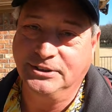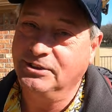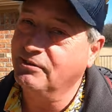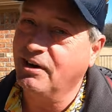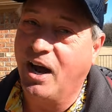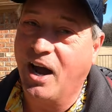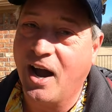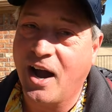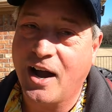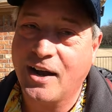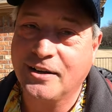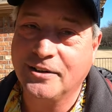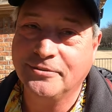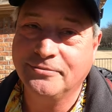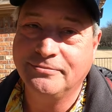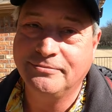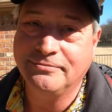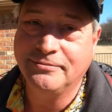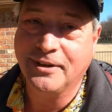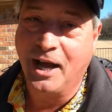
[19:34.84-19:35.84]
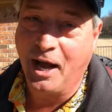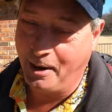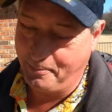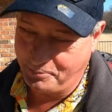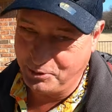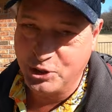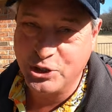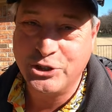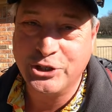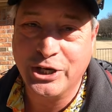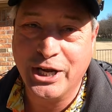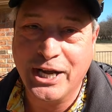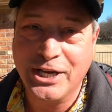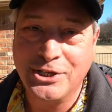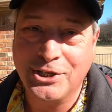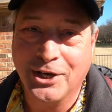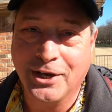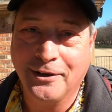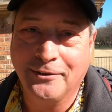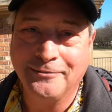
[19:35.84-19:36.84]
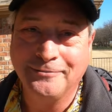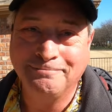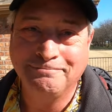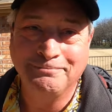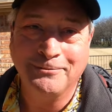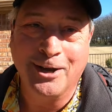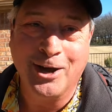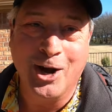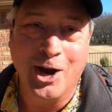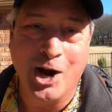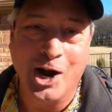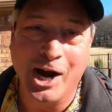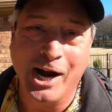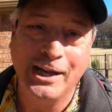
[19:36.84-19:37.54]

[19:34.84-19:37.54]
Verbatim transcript: you rock! I appreciate you. All